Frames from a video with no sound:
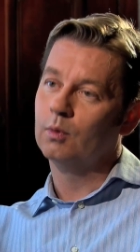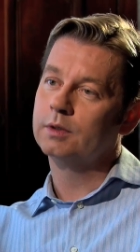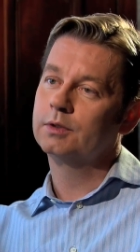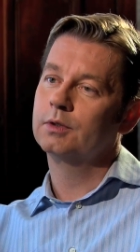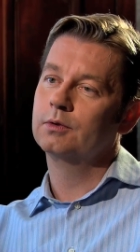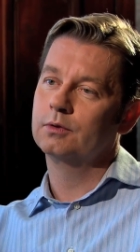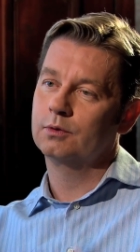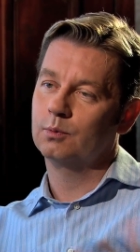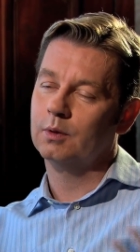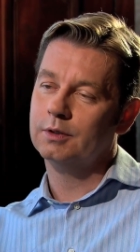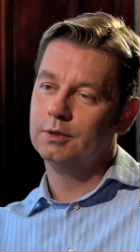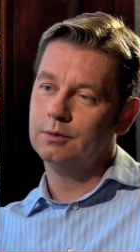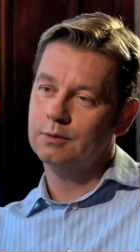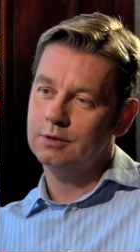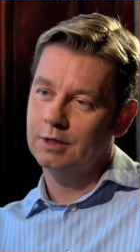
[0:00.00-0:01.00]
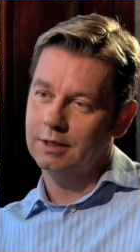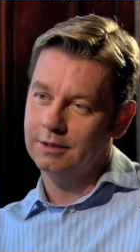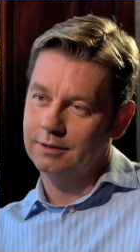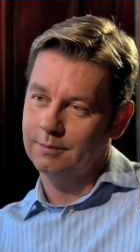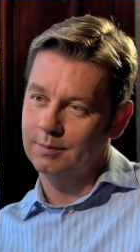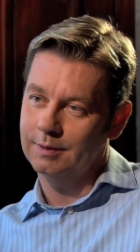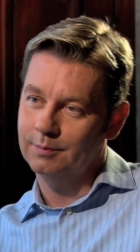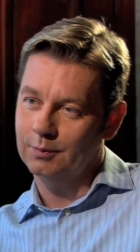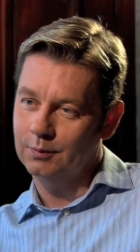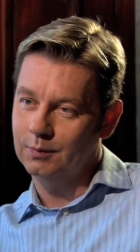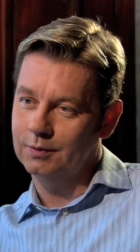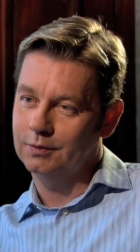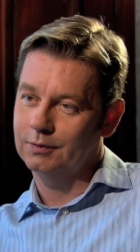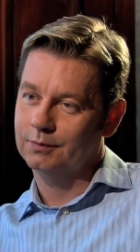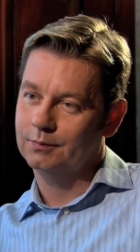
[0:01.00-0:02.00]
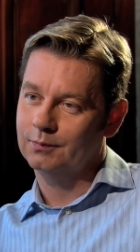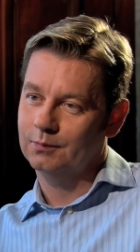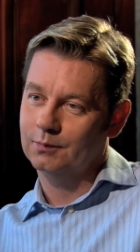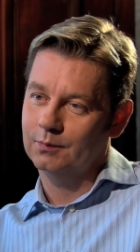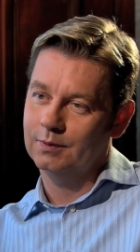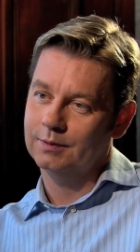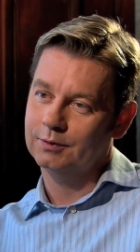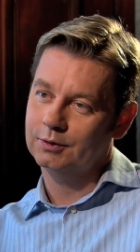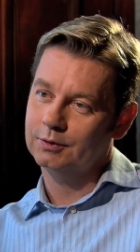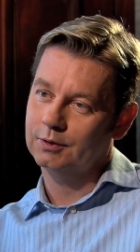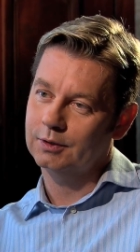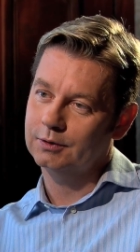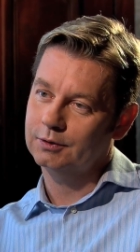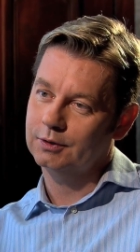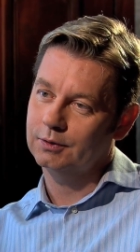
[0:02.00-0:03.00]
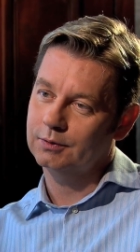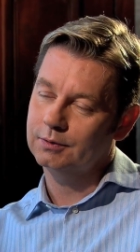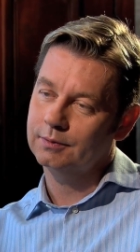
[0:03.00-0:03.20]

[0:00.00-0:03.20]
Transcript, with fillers: what do you what do you say to the people when you're? Well, you,